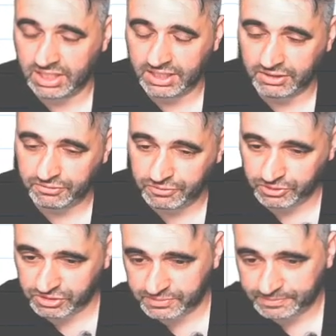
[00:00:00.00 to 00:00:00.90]
first.
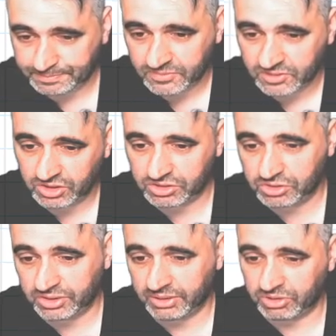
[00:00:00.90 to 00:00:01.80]
So to do
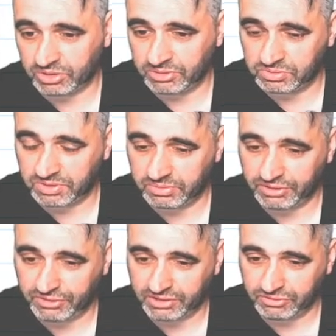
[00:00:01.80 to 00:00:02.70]
that, we're going to multiply by
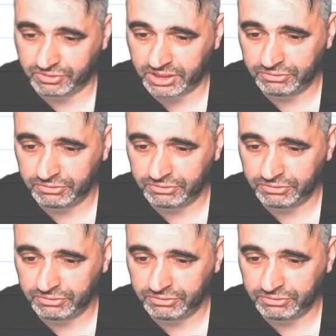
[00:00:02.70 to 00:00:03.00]
5 on 5.